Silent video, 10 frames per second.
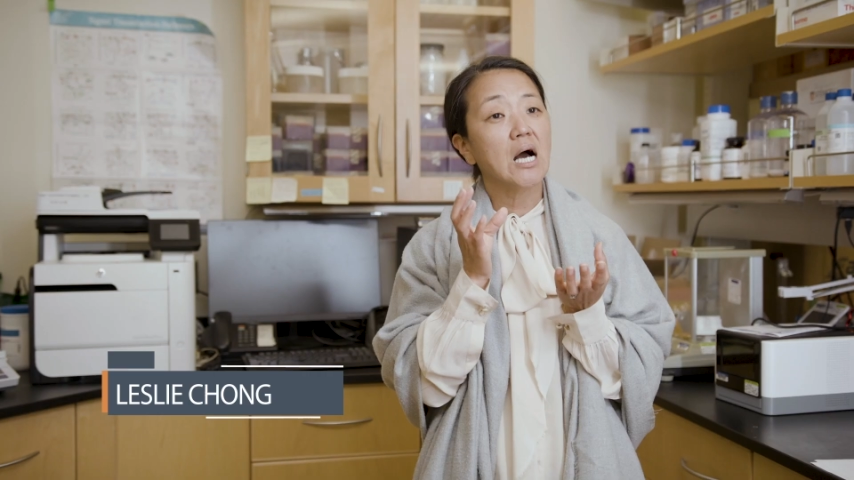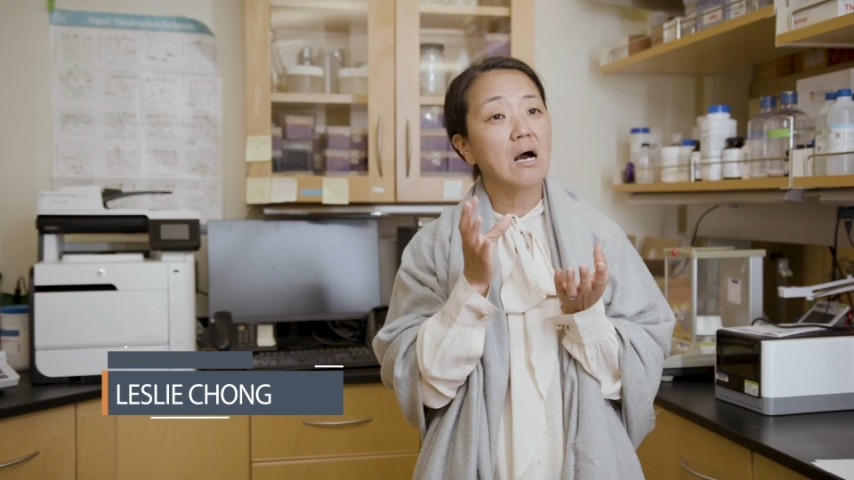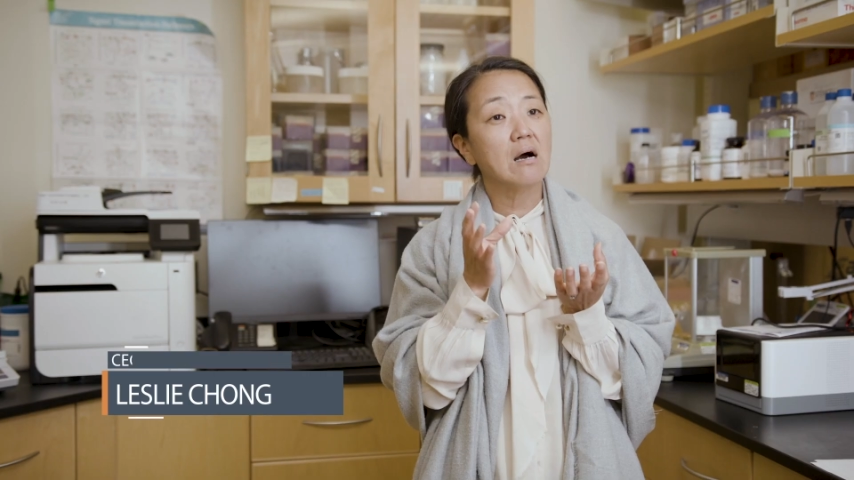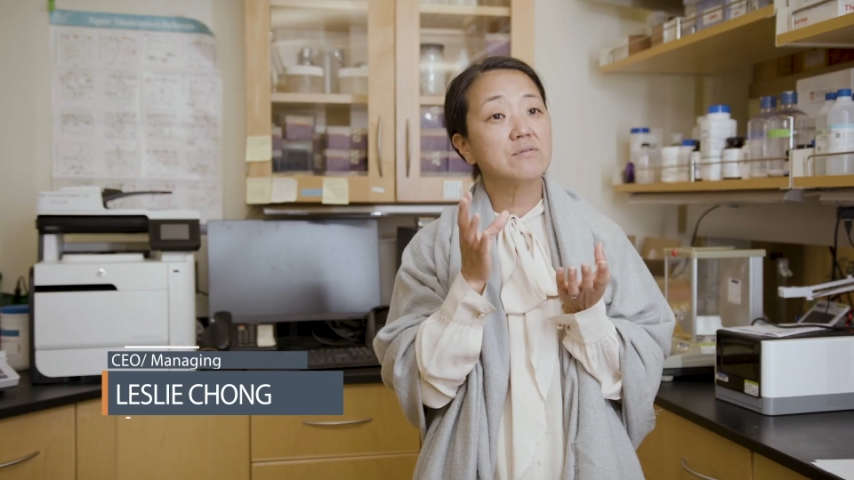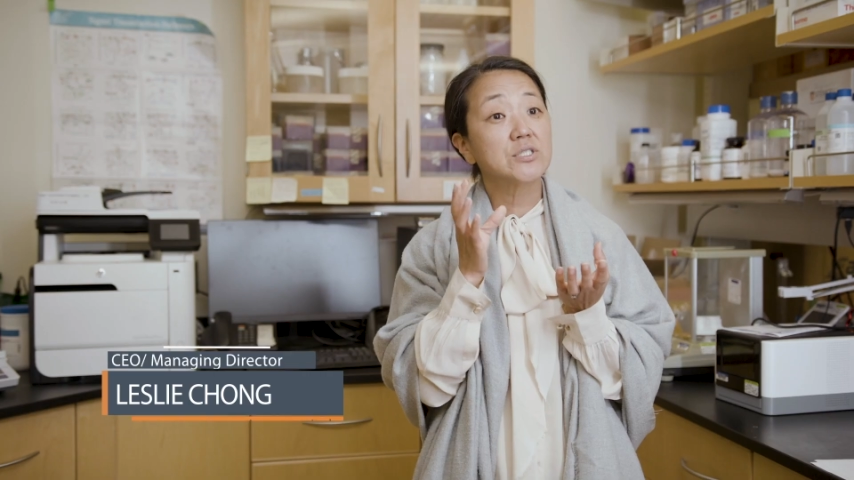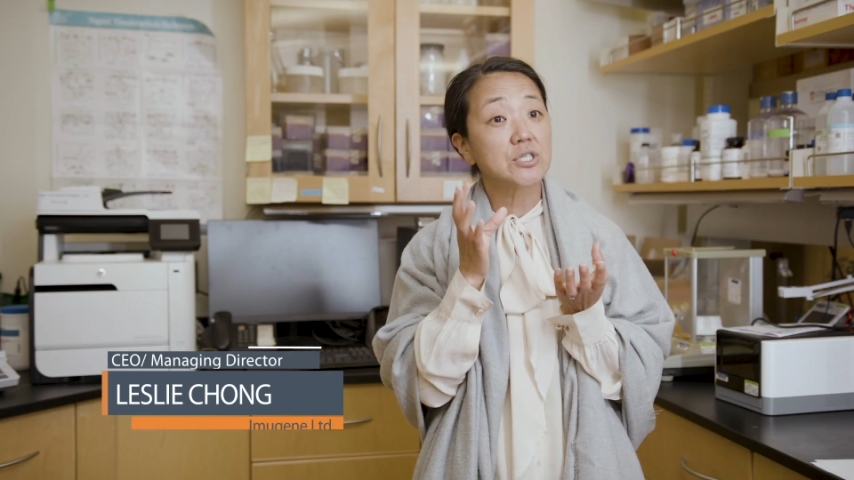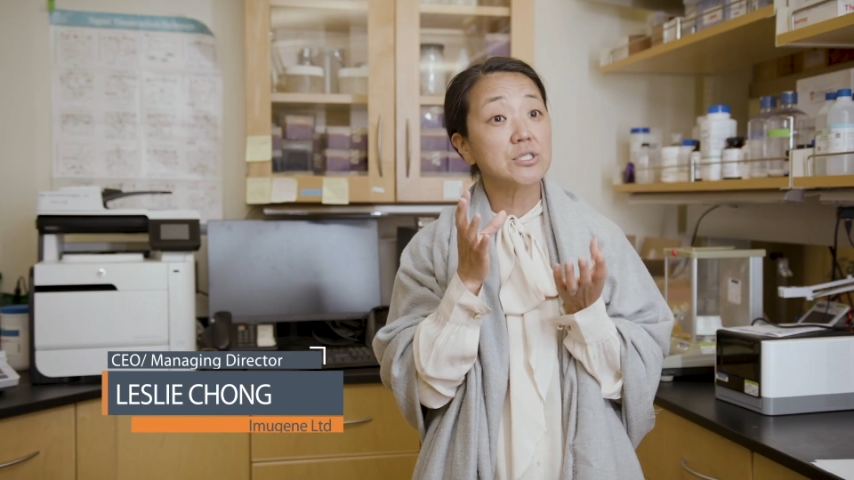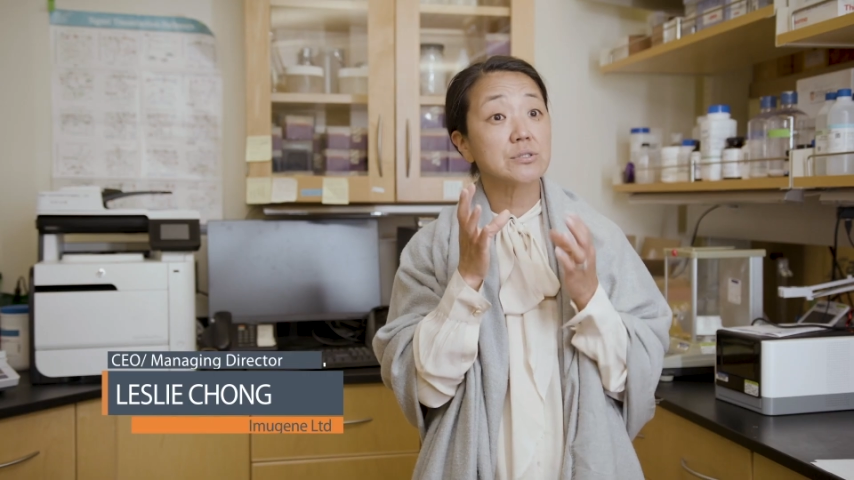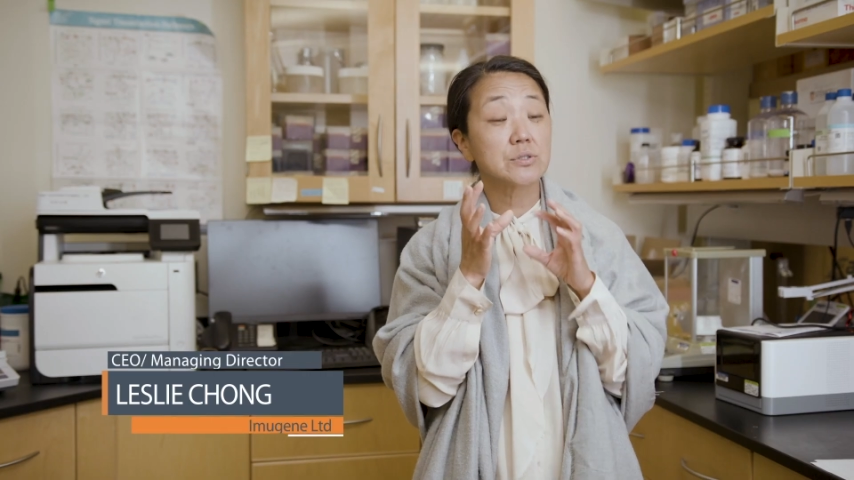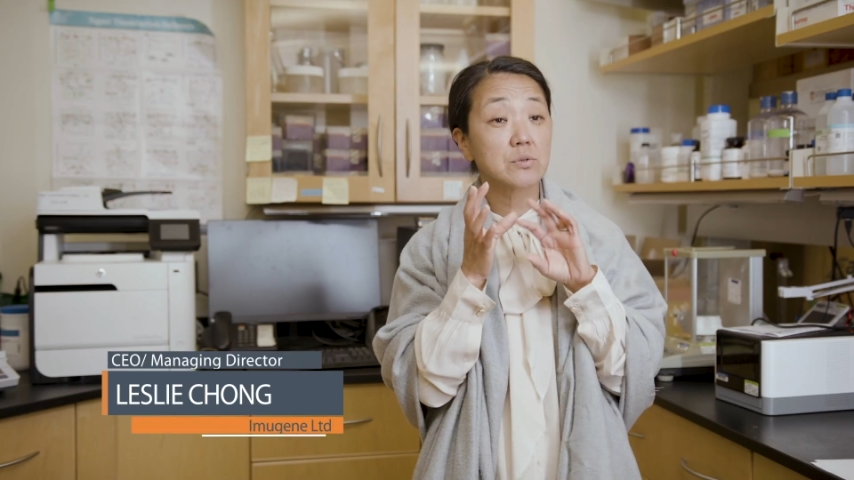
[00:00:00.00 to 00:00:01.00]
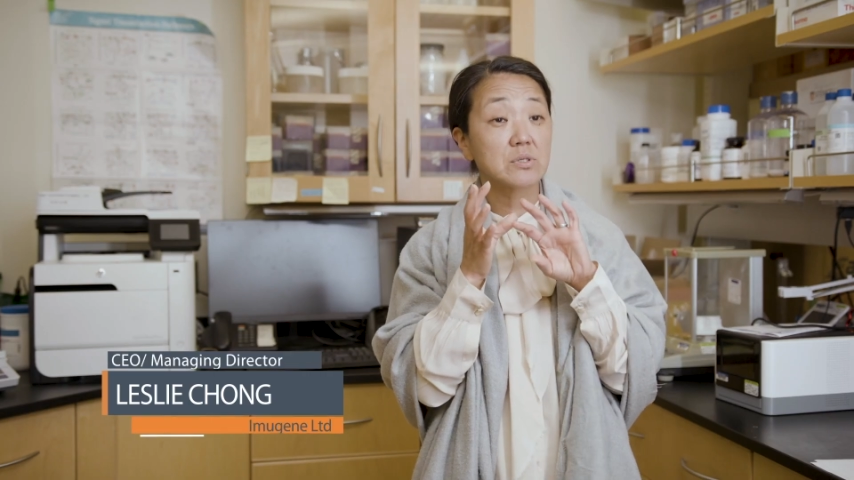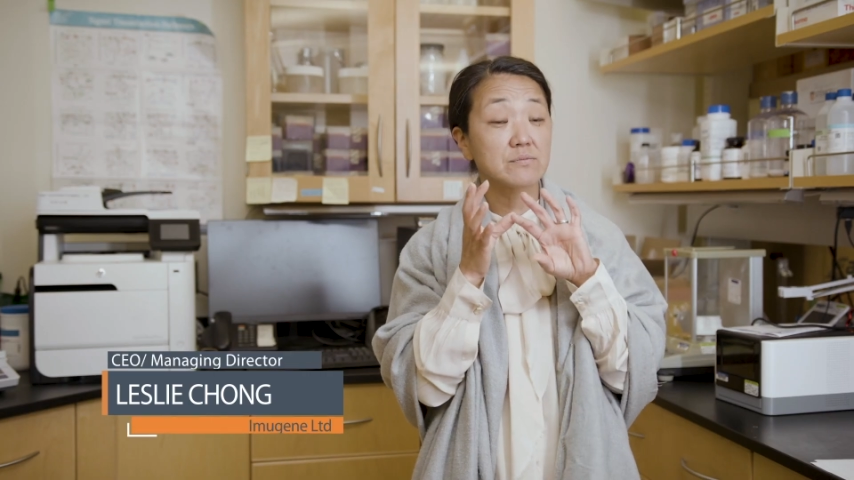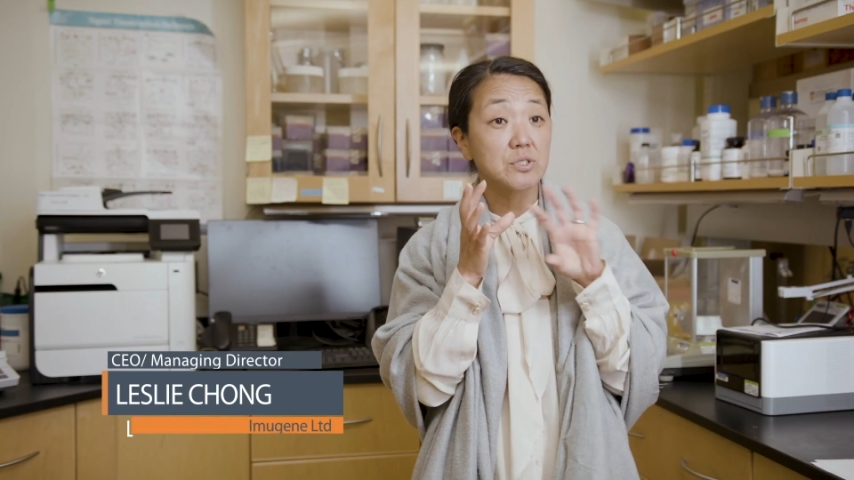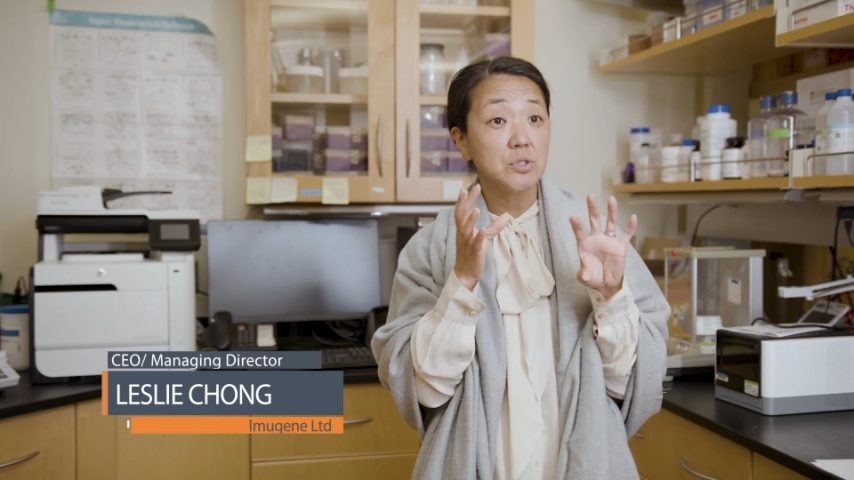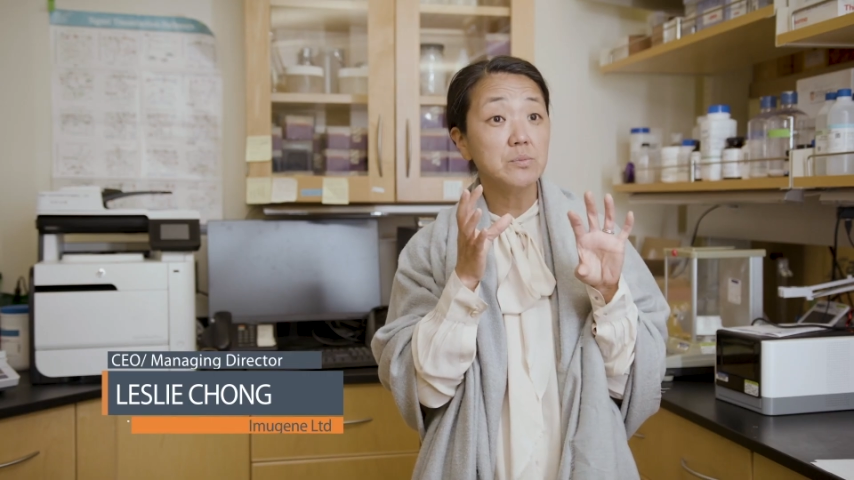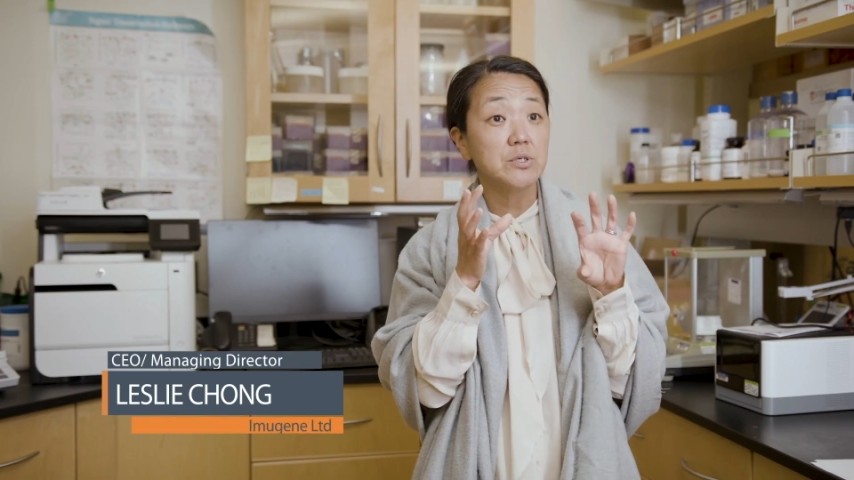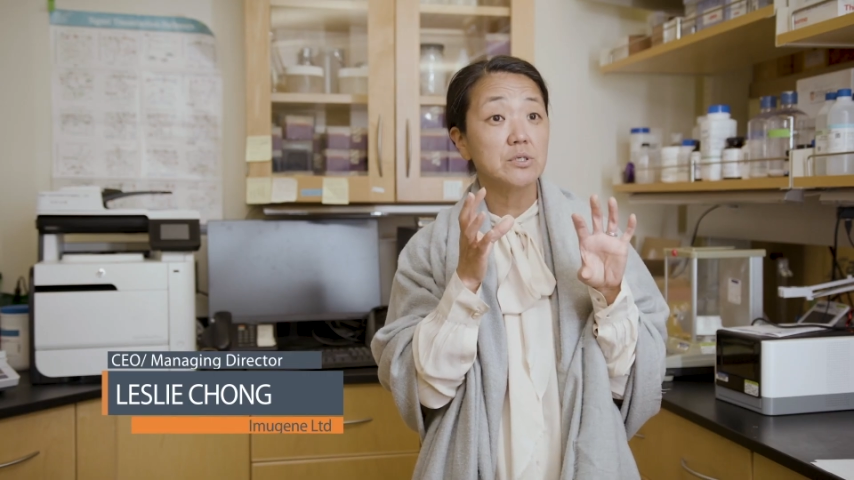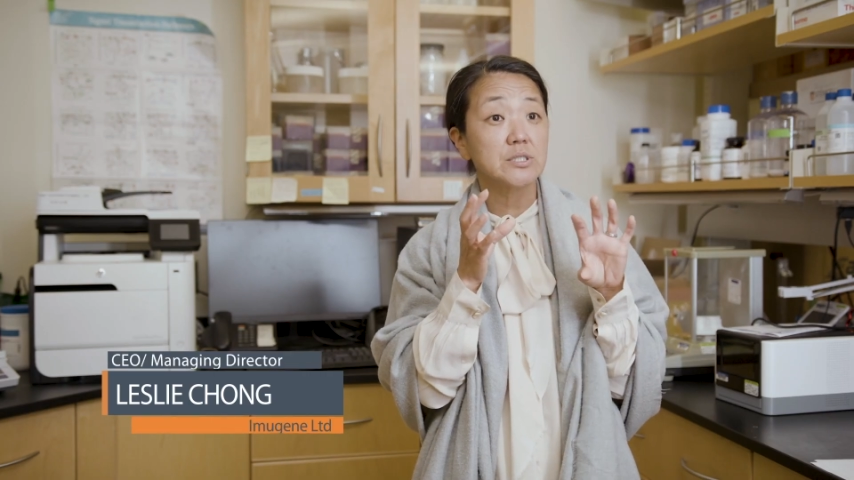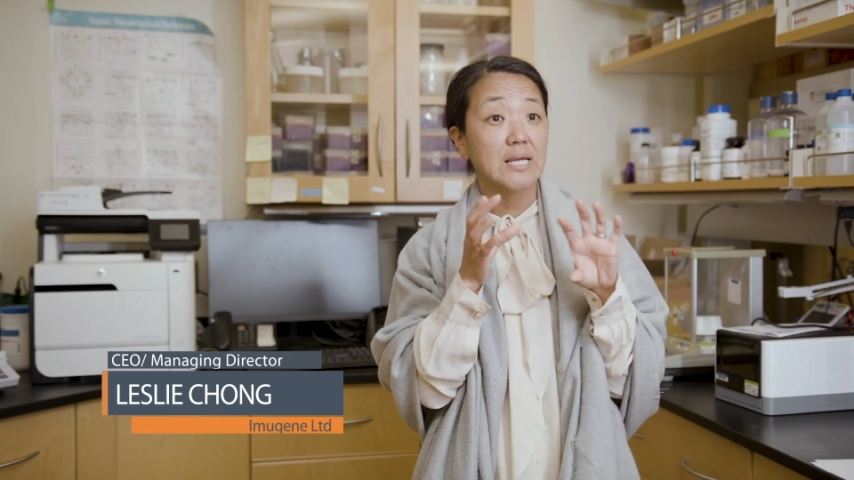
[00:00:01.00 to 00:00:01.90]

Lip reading: of certain sort of tumors